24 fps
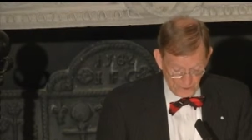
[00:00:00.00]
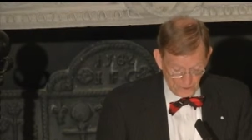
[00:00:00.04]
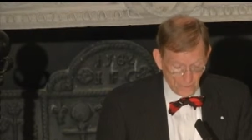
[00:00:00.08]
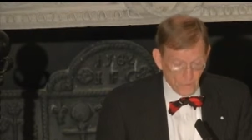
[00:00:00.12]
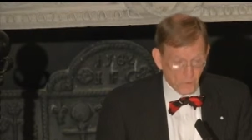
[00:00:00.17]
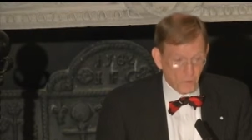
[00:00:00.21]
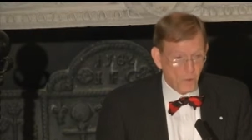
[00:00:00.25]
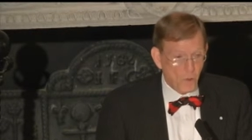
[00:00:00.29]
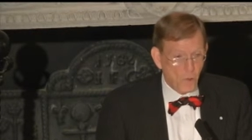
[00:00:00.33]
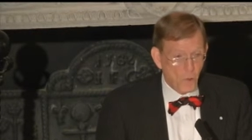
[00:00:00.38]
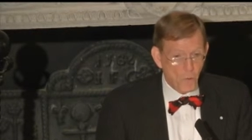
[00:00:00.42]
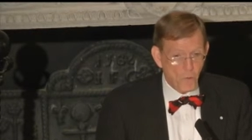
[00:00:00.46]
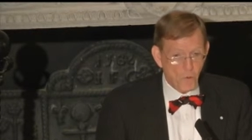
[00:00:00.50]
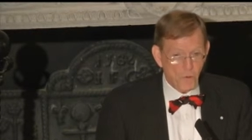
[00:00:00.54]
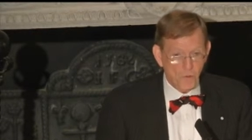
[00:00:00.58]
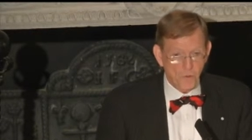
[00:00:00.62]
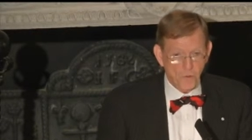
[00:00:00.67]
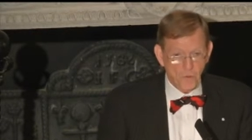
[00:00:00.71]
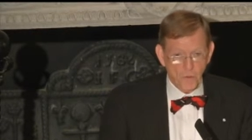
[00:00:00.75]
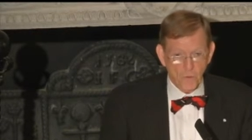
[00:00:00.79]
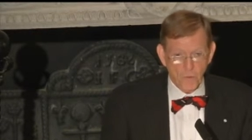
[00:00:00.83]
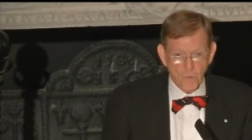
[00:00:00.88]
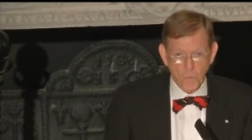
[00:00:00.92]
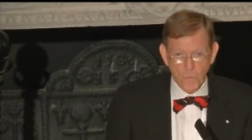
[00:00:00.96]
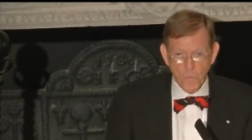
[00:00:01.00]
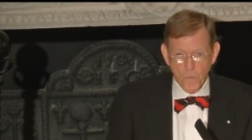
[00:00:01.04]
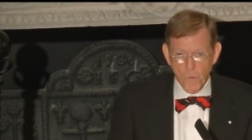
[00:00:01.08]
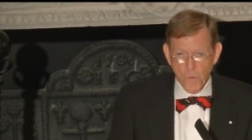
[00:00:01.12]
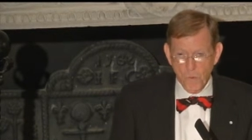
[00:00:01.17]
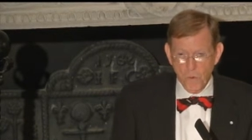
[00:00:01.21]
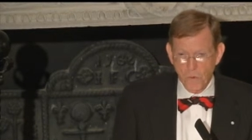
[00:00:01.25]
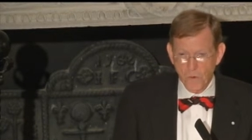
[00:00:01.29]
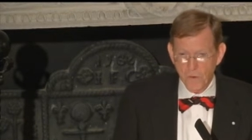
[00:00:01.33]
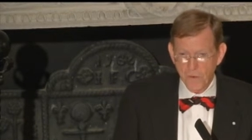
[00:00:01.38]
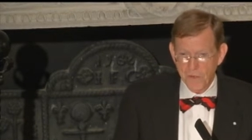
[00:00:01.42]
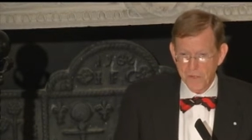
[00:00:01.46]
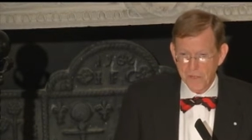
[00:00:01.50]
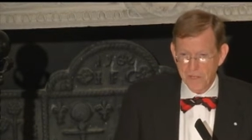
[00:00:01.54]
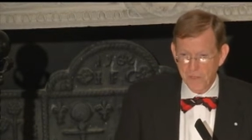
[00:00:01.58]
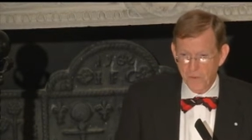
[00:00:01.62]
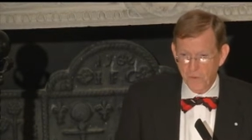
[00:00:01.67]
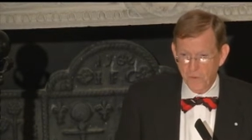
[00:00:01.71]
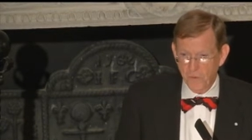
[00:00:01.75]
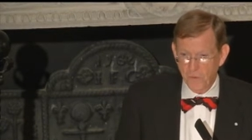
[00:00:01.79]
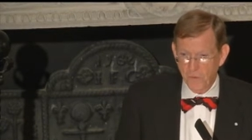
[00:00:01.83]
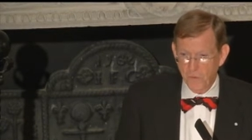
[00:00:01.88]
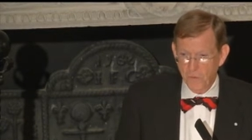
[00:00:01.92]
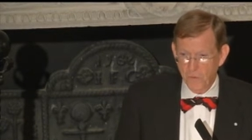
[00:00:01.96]
the course of the war
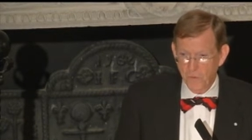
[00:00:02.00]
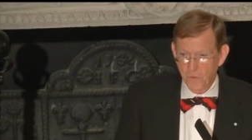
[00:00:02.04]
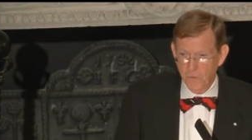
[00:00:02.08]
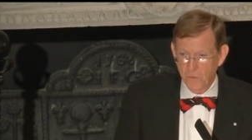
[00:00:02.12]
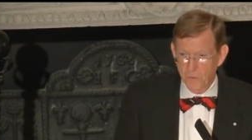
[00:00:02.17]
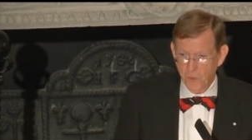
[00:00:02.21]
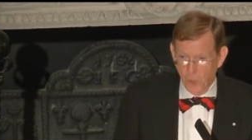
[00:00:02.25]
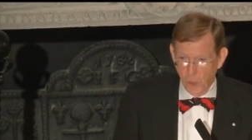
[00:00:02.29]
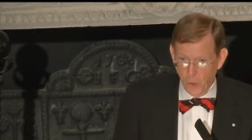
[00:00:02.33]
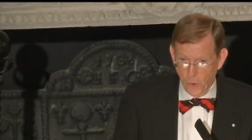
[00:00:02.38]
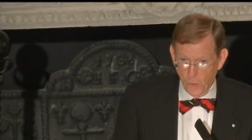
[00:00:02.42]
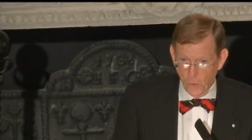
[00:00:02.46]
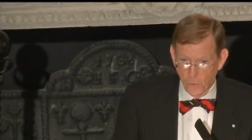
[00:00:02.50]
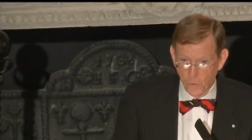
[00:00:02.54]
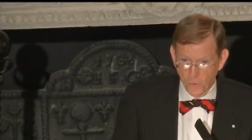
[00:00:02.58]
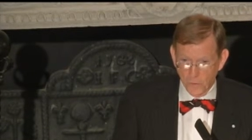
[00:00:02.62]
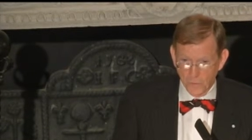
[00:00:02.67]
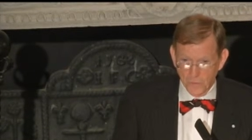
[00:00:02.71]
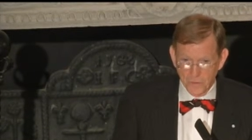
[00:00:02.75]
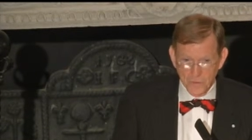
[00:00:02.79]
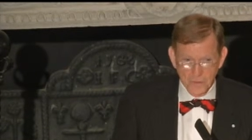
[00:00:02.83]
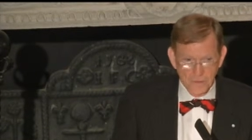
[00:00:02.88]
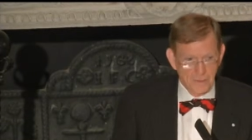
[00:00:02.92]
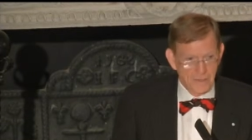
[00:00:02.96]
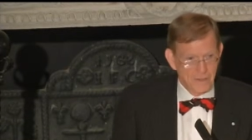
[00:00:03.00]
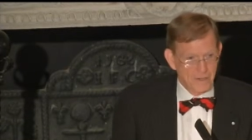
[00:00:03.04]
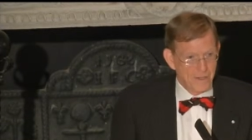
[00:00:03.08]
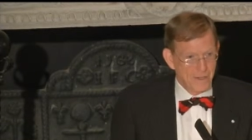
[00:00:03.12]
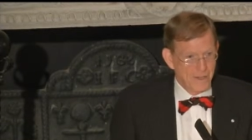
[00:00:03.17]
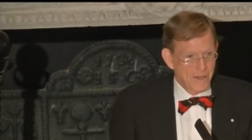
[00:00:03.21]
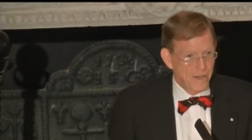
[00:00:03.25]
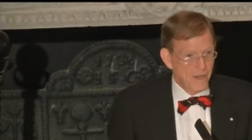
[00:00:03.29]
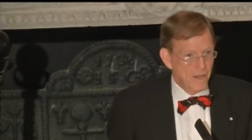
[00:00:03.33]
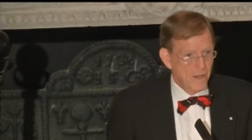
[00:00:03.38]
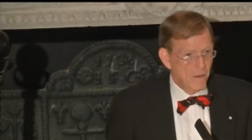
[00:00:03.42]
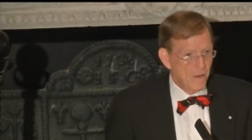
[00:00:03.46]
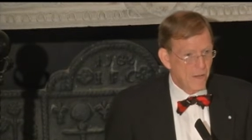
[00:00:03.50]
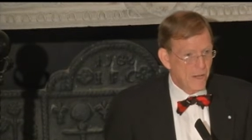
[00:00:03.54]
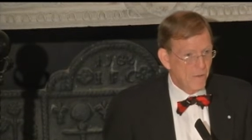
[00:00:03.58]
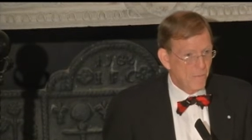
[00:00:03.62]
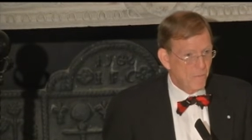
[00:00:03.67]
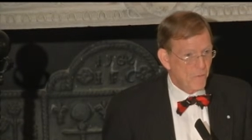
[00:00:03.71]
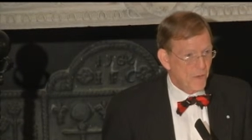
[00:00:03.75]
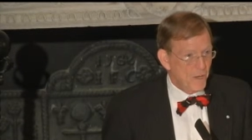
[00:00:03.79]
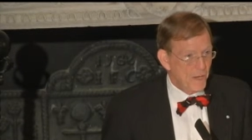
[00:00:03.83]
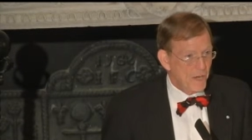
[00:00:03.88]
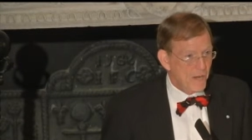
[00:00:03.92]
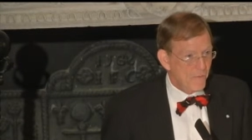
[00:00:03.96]
is soon told.
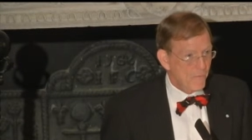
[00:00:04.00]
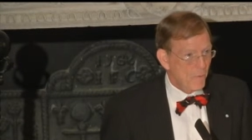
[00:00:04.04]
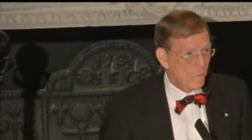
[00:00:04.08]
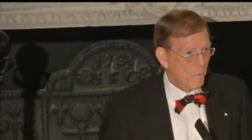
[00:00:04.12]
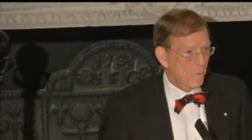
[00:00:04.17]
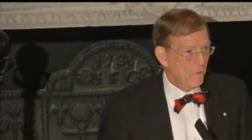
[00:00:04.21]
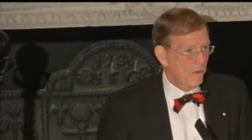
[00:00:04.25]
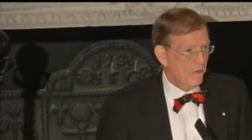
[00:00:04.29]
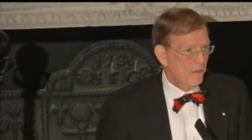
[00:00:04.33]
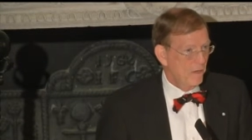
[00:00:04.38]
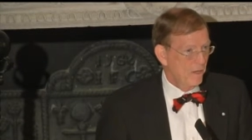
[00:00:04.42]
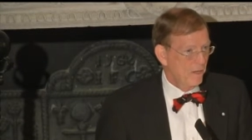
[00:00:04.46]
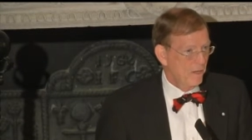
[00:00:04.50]
If there ever were an